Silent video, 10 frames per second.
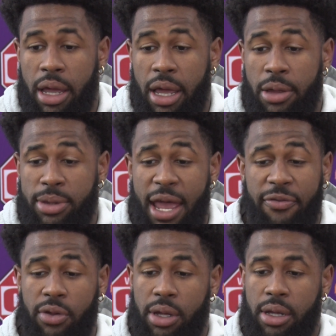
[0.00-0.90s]
It
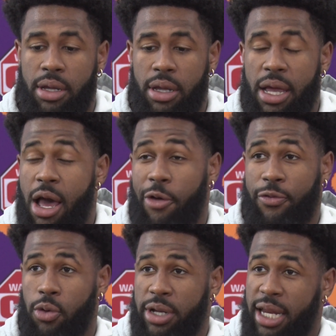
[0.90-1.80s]
definitely
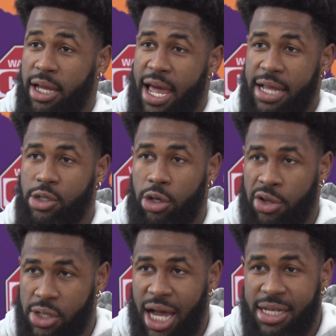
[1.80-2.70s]
helpful getting a head start
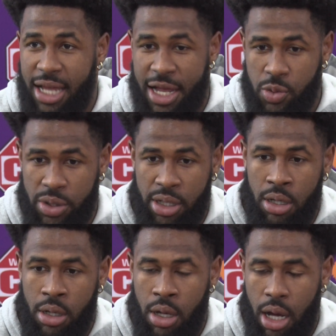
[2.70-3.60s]
on those guys last week.
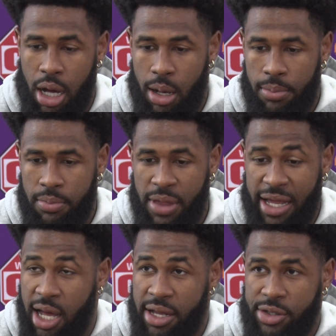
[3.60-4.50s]
They
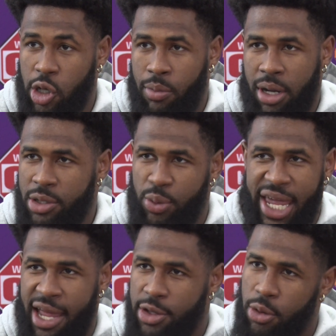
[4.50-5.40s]
cut so much. We
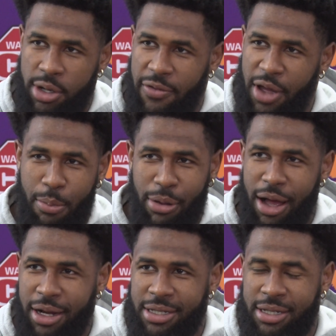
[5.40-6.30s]
can't do enough cut
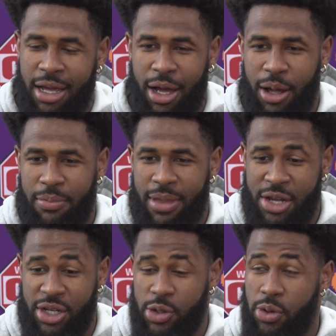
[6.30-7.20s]
blocks.
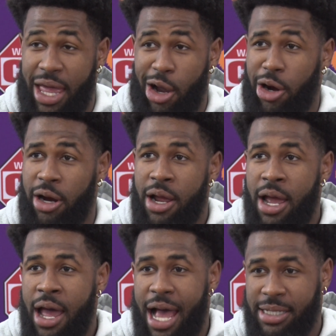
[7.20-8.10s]
That's just who they are
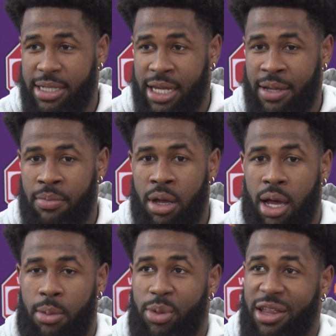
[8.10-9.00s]
as a team.
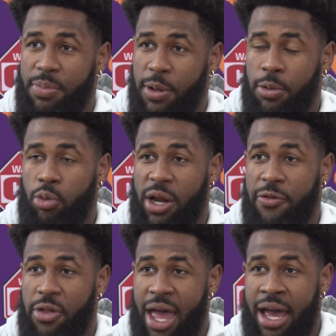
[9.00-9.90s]
We have to be ready
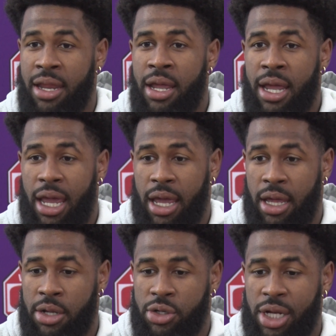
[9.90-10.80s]
for that.
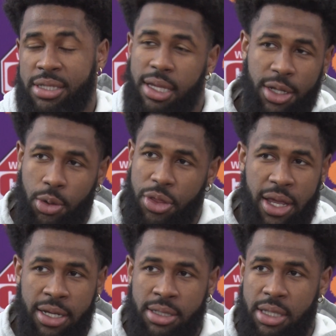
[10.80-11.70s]
And just the little
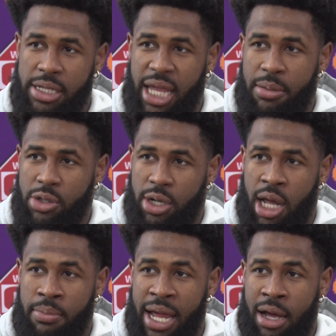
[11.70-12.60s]
things, this game is going
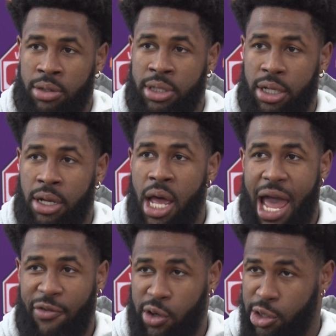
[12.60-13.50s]
to come down to
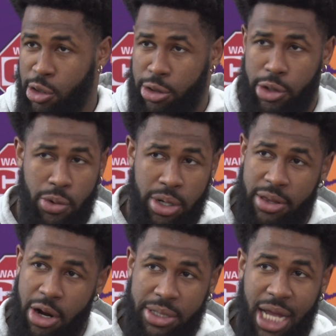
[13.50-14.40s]
everyone
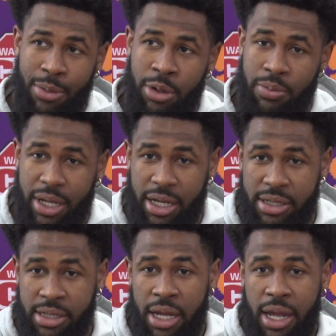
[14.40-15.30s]
doing their assignment,
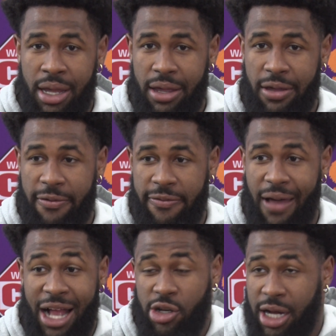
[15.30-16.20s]
because if
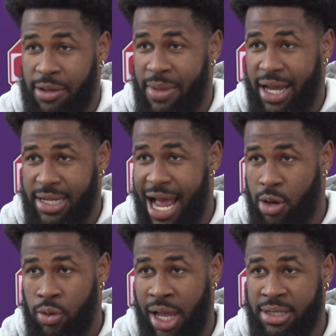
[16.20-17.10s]
I try to make a
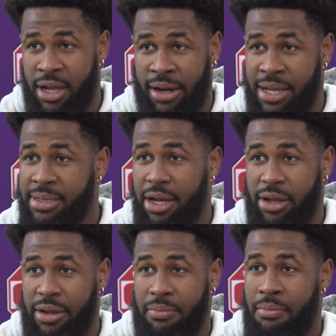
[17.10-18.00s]
tackle that's not
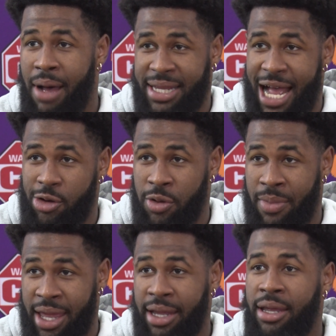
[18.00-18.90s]
necessarily my tackle to
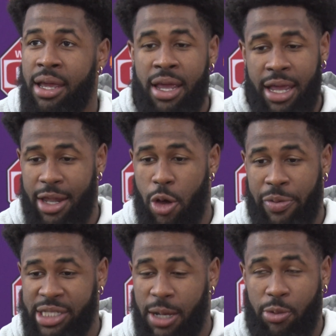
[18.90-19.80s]
make, it
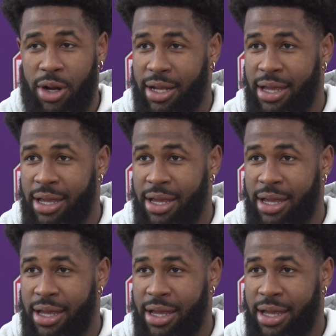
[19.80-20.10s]
opens up running